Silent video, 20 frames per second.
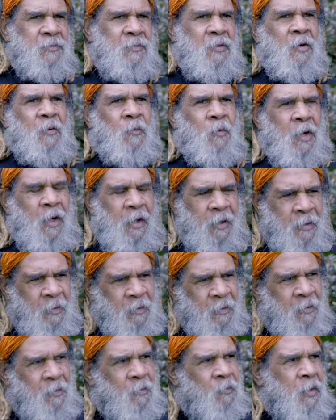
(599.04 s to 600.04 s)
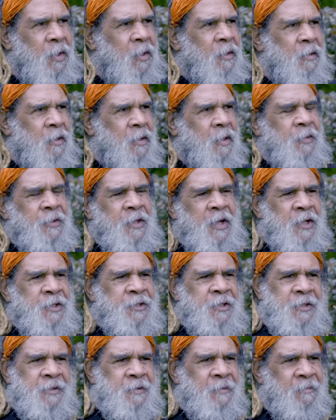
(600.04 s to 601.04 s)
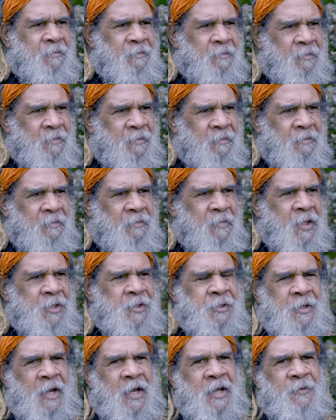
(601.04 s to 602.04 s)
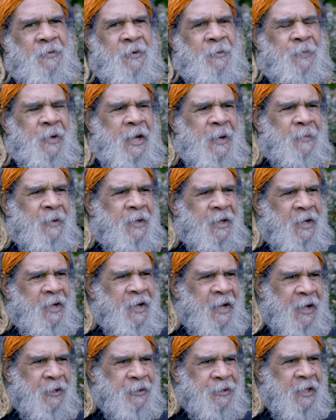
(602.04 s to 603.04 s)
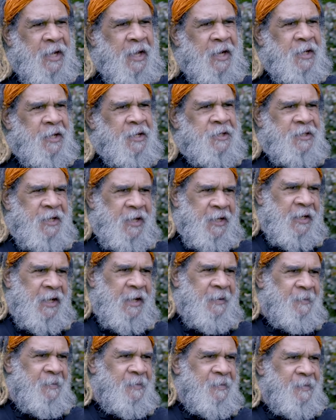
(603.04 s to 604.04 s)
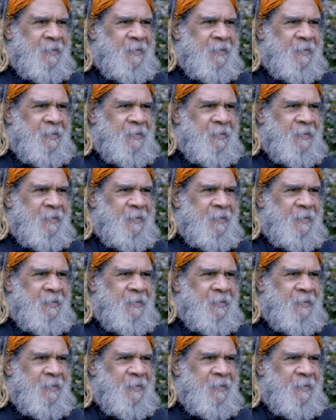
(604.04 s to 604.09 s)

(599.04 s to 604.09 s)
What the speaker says: It's genuine people that are now starting to stand up.